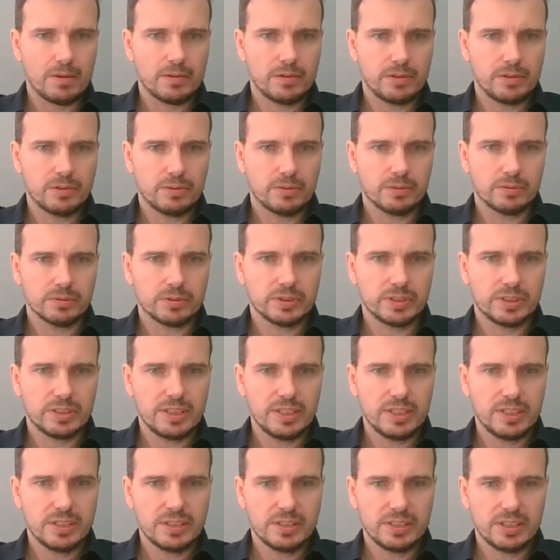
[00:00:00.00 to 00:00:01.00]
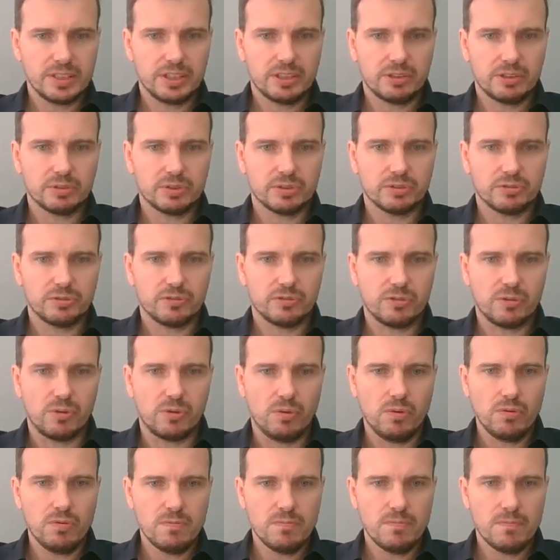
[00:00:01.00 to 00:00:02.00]
Your c is equal to
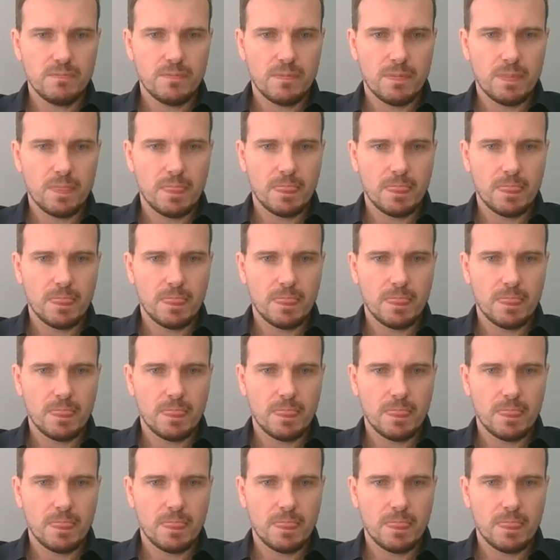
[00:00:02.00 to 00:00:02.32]
4.